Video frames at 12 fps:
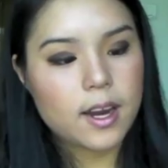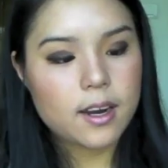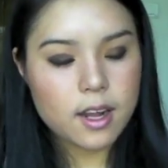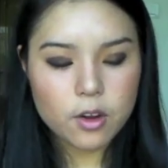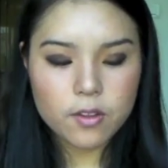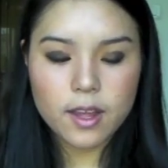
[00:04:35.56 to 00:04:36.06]

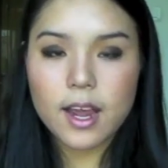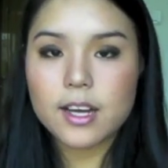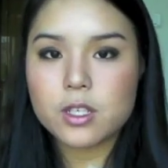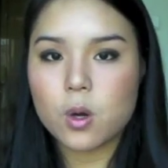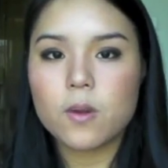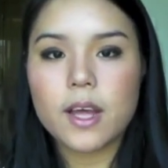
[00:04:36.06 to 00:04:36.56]
Another thing I
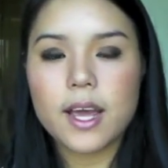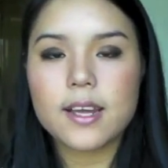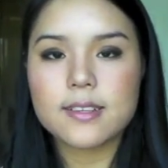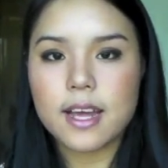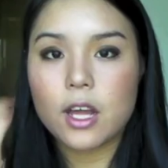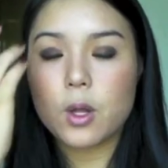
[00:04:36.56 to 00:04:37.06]
don't like
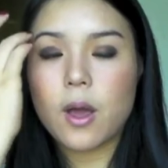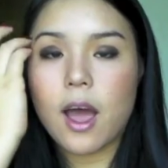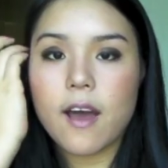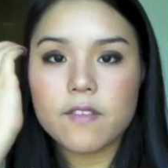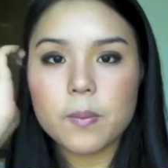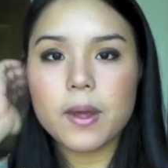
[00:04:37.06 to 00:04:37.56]
is that you
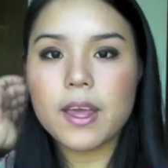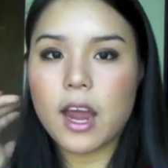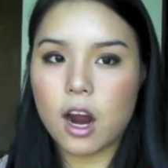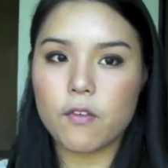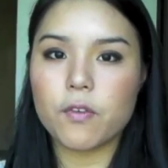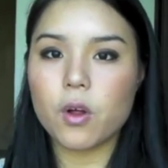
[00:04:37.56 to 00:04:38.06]
have to be
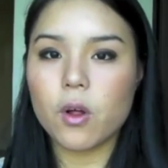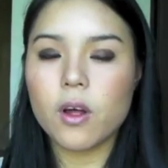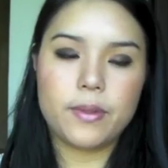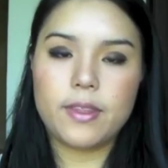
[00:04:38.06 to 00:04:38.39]
careful